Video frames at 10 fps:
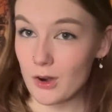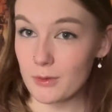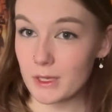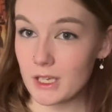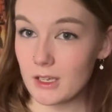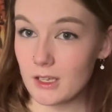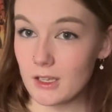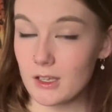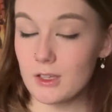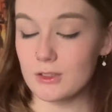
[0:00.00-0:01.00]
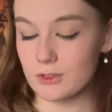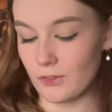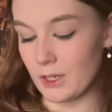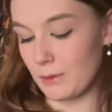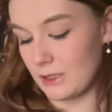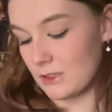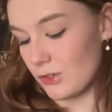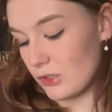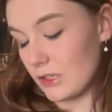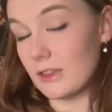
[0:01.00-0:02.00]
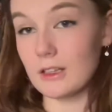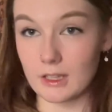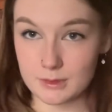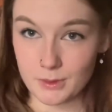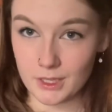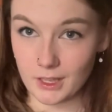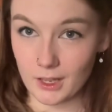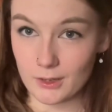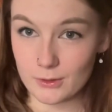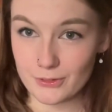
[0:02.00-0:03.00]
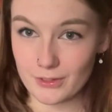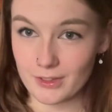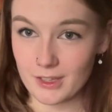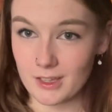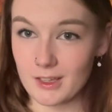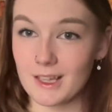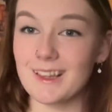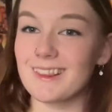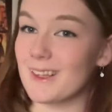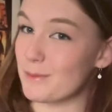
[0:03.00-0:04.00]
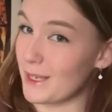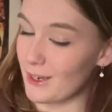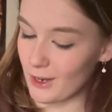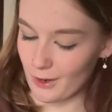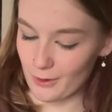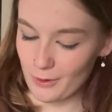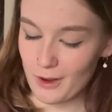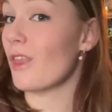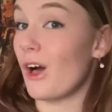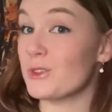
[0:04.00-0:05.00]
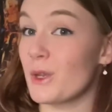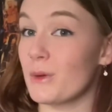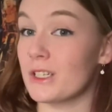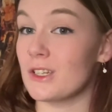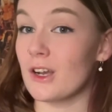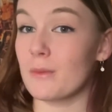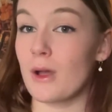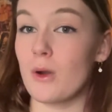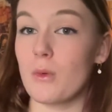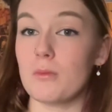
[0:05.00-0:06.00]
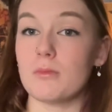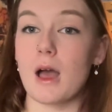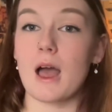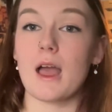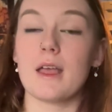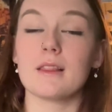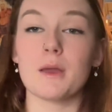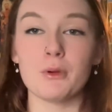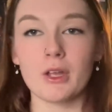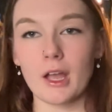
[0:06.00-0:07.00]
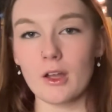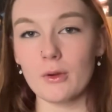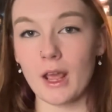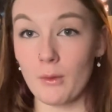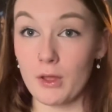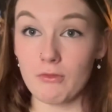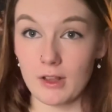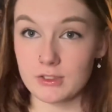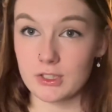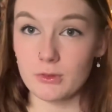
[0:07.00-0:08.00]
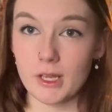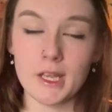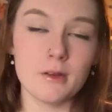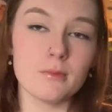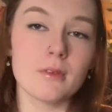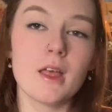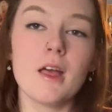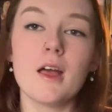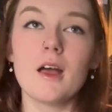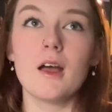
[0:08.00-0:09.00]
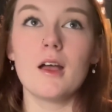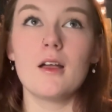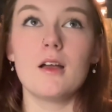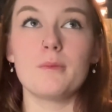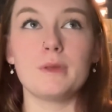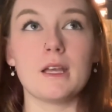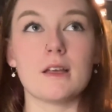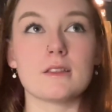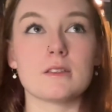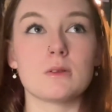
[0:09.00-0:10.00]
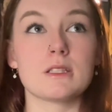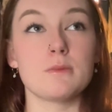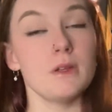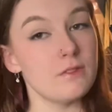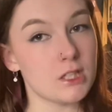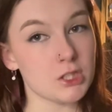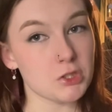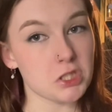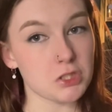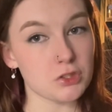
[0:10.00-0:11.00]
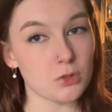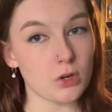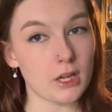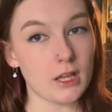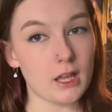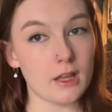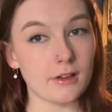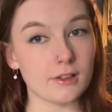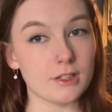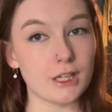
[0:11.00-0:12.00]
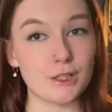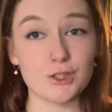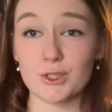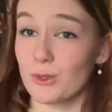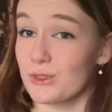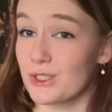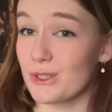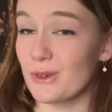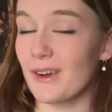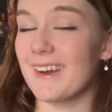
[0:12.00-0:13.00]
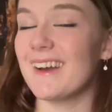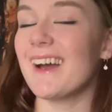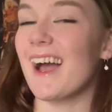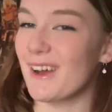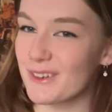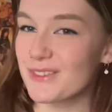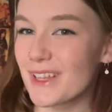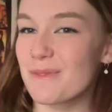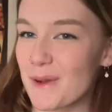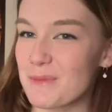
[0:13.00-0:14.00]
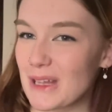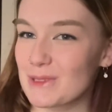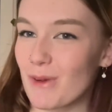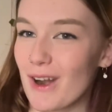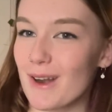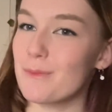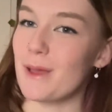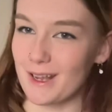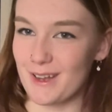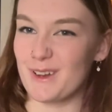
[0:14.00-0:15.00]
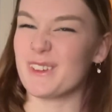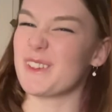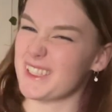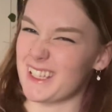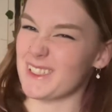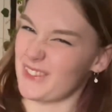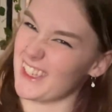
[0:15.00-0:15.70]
army. So if anybody's interested in the lesbian geckos, let me know. Also, I want to talk about my leopard gecko and how I rescued him because it was a bit of an interesting story and it shows you how to feel about PetSmart, Petco, those kinds of